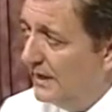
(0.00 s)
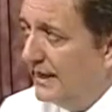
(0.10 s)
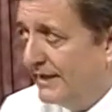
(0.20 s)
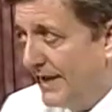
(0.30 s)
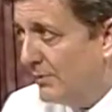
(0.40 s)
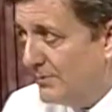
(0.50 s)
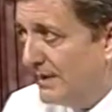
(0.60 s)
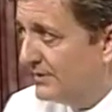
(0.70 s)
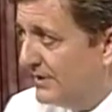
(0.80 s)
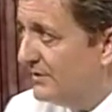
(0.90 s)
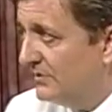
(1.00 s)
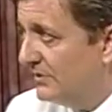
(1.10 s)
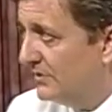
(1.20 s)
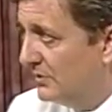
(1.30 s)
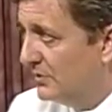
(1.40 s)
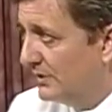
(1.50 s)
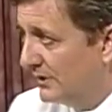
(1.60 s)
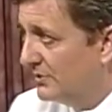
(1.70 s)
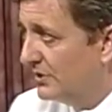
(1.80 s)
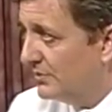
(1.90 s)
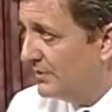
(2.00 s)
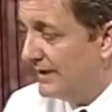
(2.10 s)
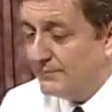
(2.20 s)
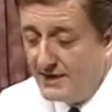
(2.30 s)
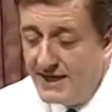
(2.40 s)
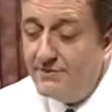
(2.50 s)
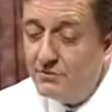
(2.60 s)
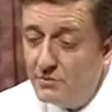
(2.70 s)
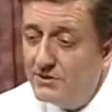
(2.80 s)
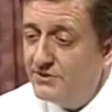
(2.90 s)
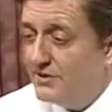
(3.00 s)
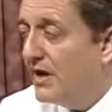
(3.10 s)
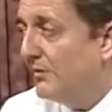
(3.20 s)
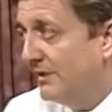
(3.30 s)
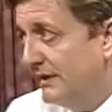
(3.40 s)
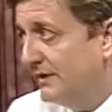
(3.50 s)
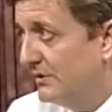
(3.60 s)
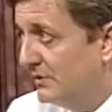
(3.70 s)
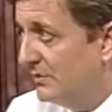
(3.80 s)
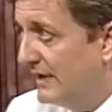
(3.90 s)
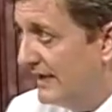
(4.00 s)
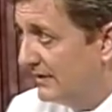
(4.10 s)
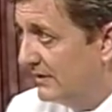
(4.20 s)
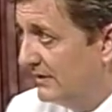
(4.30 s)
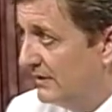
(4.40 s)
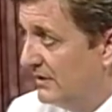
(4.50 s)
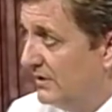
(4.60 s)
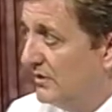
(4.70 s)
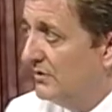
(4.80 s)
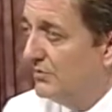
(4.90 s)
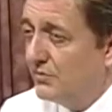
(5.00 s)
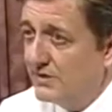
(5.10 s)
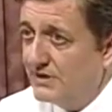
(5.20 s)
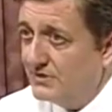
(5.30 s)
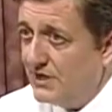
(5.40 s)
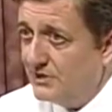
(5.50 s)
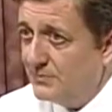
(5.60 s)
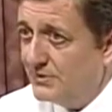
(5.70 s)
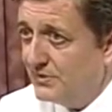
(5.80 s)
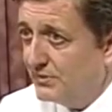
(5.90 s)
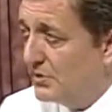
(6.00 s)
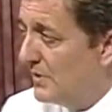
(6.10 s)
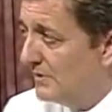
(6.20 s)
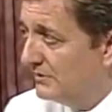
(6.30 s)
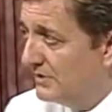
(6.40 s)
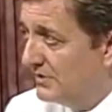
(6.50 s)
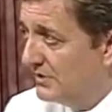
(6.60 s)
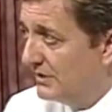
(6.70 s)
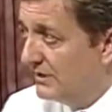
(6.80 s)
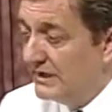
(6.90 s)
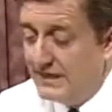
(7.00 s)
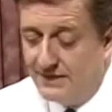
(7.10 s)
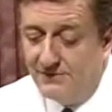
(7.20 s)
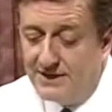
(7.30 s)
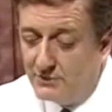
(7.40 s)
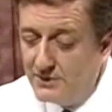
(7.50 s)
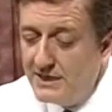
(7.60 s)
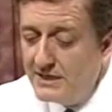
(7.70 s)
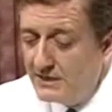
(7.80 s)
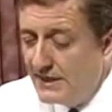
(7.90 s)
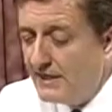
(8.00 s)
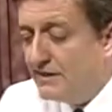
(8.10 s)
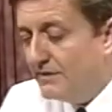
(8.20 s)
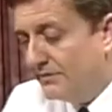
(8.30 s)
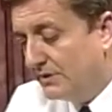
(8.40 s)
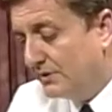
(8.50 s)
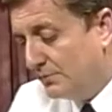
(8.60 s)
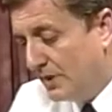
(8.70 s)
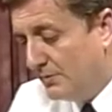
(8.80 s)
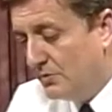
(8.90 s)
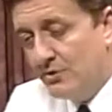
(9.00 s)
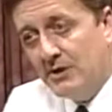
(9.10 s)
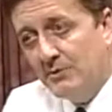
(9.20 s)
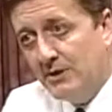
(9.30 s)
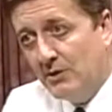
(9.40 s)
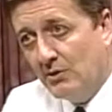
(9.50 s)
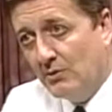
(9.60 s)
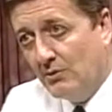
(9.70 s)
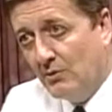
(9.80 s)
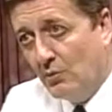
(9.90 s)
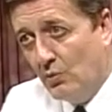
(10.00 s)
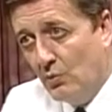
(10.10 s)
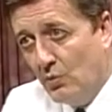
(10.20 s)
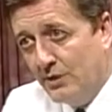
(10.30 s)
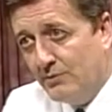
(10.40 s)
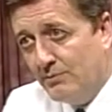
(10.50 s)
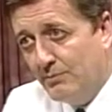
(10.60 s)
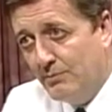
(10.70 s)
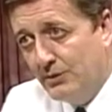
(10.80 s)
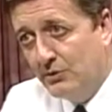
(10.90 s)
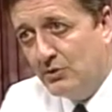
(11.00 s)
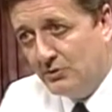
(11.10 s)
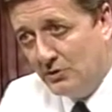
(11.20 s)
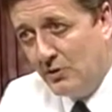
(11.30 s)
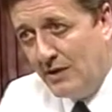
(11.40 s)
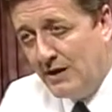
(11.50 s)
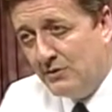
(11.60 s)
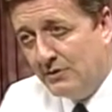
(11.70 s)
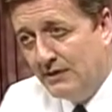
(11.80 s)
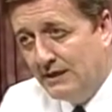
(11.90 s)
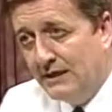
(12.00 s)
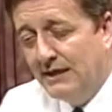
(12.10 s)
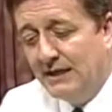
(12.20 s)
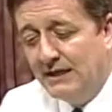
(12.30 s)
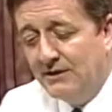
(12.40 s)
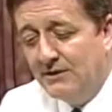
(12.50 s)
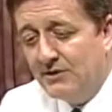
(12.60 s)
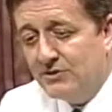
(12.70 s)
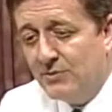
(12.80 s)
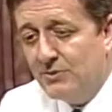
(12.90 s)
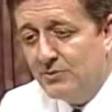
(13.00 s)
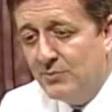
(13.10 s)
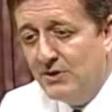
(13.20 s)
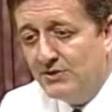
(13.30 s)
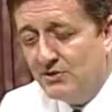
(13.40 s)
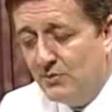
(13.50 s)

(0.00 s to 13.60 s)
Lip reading: And that would make sense to do it in conjunction with that. They have told us they're not ready to do that for the assessments that would go out this year. And in fact, we're getting late enough that there's probably only going to be one bill to go out, and there's some dispute as to